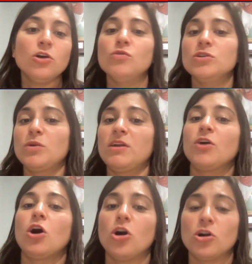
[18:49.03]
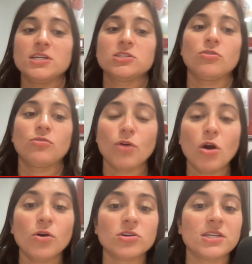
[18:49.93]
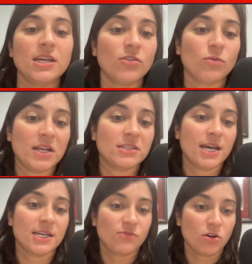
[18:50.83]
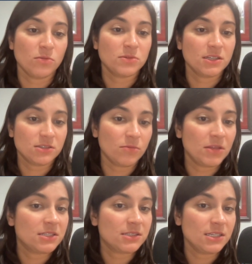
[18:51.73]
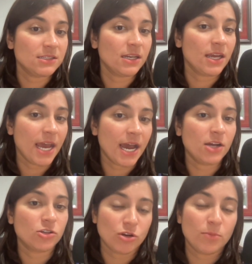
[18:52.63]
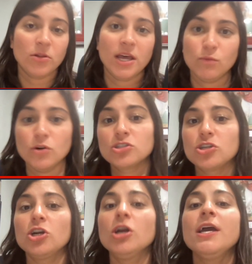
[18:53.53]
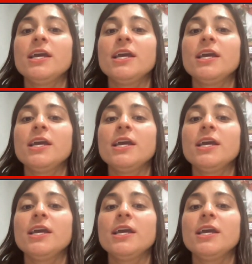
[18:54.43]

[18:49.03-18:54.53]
who was one of the hardest throwers in the Red Sox farm system this season at AAA Worcester.